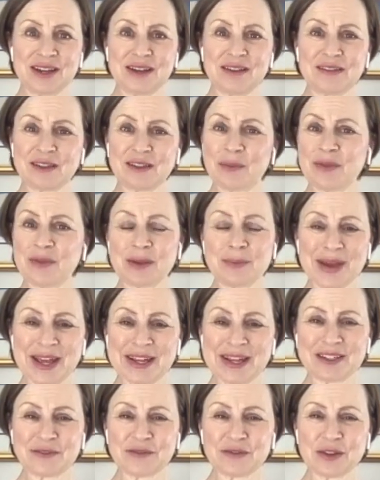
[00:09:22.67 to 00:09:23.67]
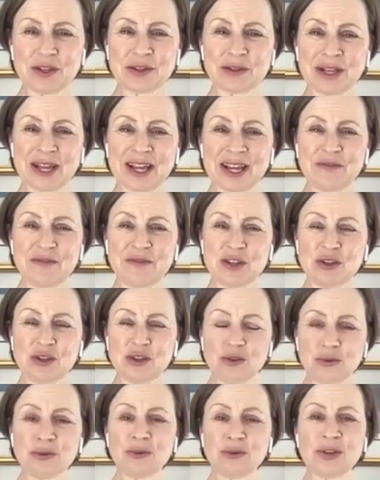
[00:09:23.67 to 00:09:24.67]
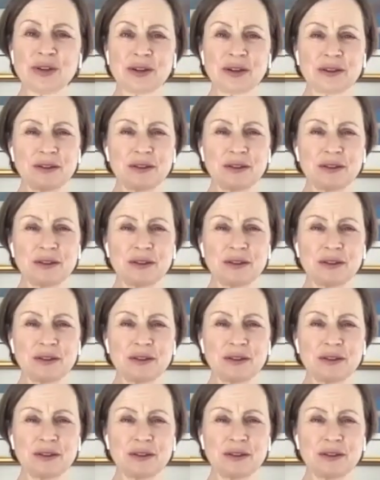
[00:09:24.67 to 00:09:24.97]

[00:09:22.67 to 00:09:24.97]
something better for your life and you know that